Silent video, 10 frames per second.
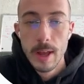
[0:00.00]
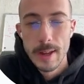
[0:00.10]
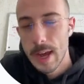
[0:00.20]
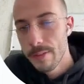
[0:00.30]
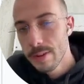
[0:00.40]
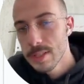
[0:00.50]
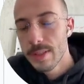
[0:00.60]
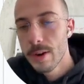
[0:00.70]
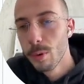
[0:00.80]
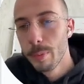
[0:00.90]
And obviously,
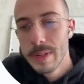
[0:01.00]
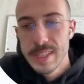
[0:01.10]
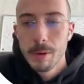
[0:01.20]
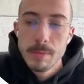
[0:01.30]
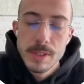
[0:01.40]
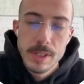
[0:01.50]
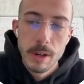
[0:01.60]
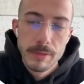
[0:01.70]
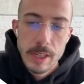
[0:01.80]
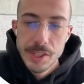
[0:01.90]
there will be some
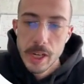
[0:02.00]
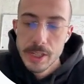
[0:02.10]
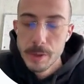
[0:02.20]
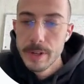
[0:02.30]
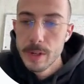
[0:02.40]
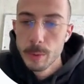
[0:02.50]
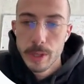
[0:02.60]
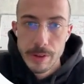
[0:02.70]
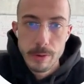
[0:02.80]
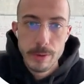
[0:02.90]
stuff that ChatGPT will
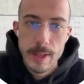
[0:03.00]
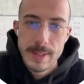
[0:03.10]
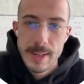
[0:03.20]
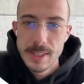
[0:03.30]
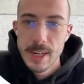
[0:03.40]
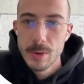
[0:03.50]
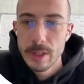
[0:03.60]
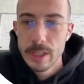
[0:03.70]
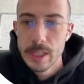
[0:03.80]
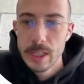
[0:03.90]
give you that does not
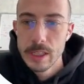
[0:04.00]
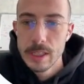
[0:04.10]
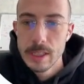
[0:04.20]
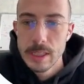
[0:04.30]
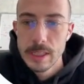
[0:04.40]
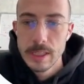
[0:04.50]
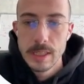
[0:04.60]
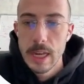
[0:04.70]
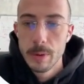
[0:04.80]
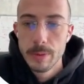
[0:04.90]
really
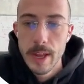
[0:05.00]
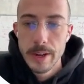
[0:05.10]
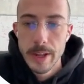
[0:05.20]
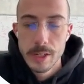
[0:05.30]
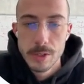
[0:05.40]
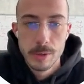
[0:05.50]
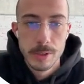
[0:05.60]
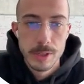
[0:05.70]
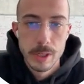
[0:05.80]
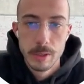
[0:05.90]
sound that natural.
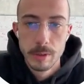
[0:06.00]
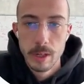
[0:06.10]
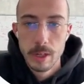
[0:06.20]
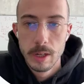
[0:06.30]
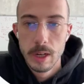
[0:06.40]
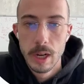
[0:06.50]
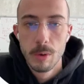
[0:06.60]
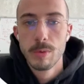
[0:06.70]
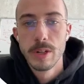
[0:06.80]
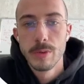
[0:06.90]
So I
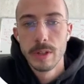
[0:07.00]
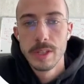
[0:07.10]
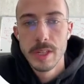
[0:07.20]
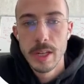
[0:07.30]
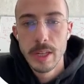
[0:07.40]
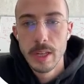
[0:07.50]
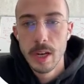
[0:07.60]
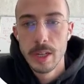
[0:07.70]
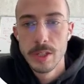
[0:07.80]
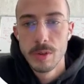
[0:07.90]
would not really say,
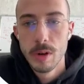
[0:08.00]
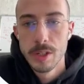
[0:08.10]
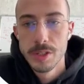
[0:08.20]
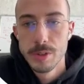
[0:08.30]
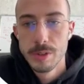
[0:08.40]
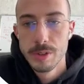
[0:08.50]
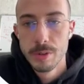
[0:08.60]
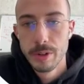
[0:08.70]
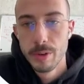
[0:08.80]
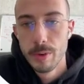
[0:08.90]
I trust you're
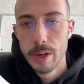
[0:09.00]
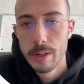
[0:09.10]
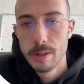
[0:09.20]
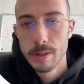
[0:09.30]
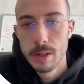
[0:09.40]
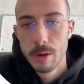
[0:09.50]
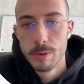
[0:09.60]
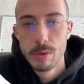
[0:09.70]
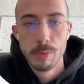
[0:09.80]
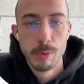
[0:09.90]
doing great. I
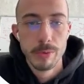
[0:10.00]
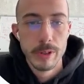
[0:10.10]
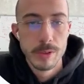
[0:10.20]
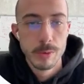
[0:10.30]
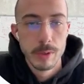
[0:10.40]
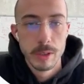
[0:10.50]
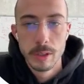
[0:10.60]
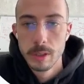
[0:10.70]
would remove this one.